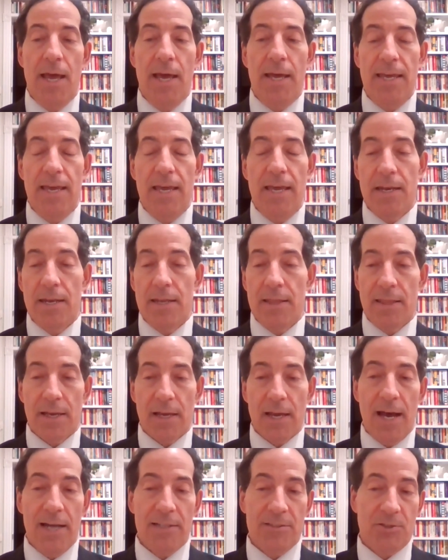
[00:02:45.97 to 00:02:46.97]
in the
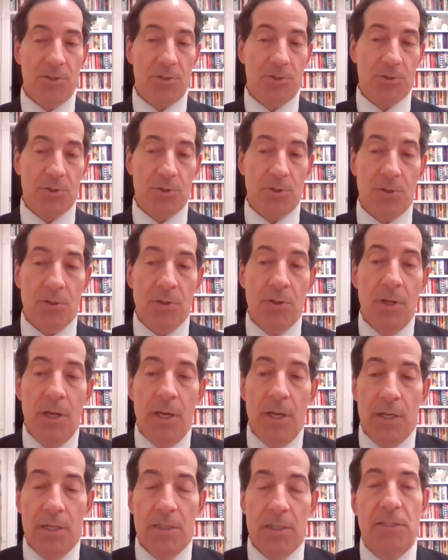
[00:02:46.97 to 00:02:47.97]
constitutional
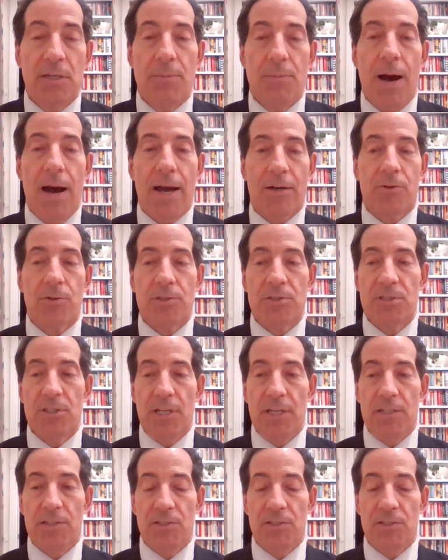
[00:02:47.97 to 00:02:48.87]
democracy.